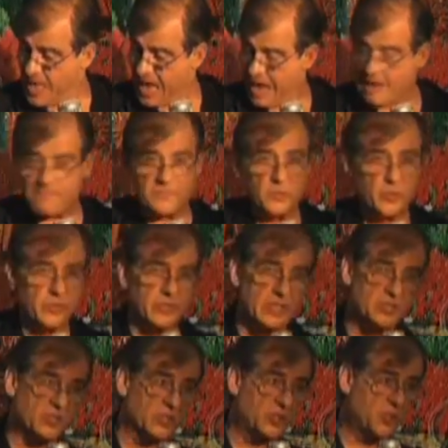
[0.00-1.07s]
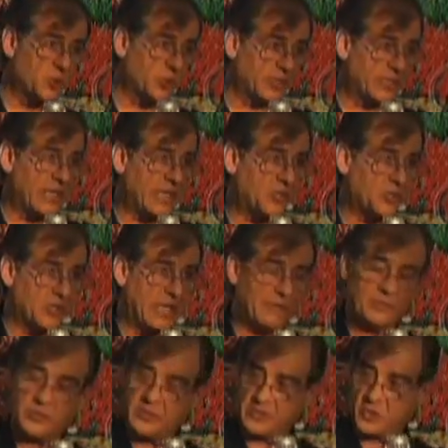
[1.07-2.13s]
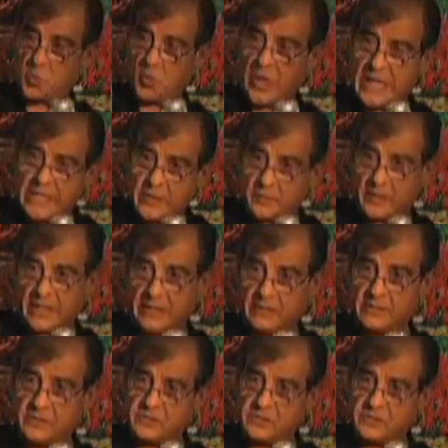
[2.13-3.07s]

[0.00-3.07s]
After this adjudication, after this great event,